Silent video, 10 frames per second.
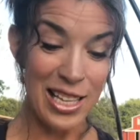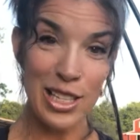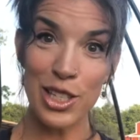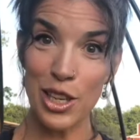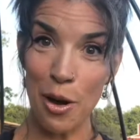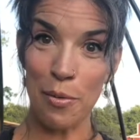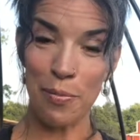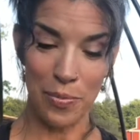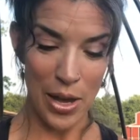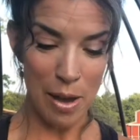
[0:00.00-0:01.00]
So
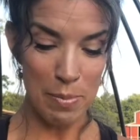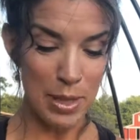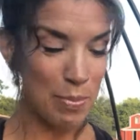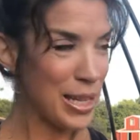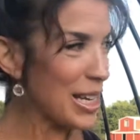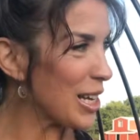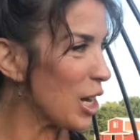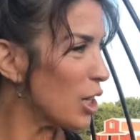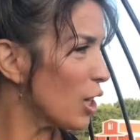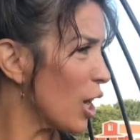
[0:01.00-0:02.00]
I'm spending
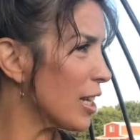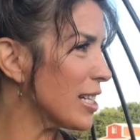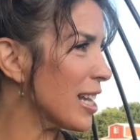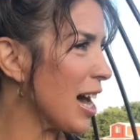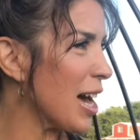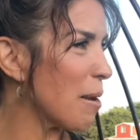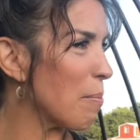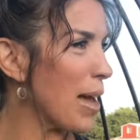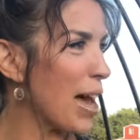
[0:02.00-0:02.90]
a lot of time